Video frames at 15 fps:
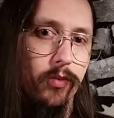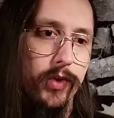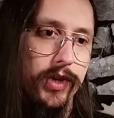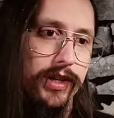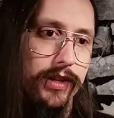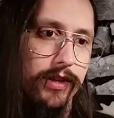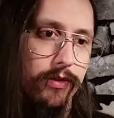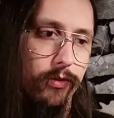
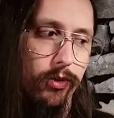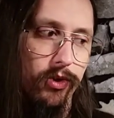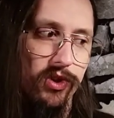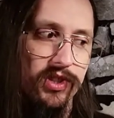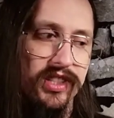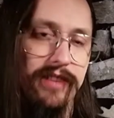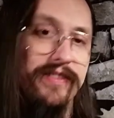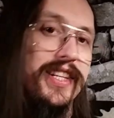with
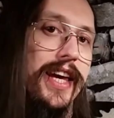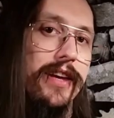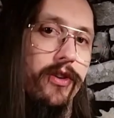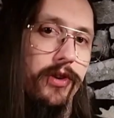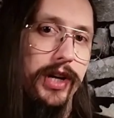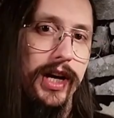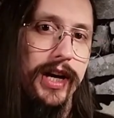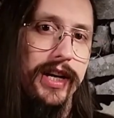rolls of 10
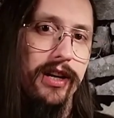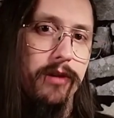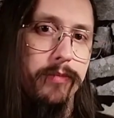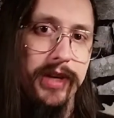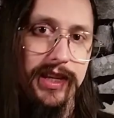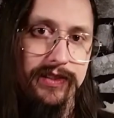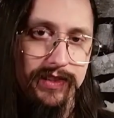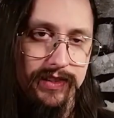or higher
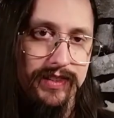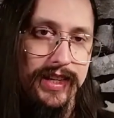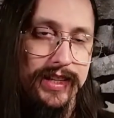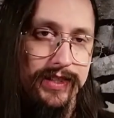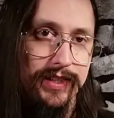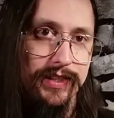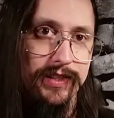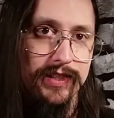being
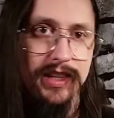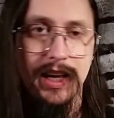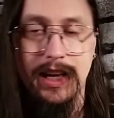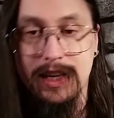successes,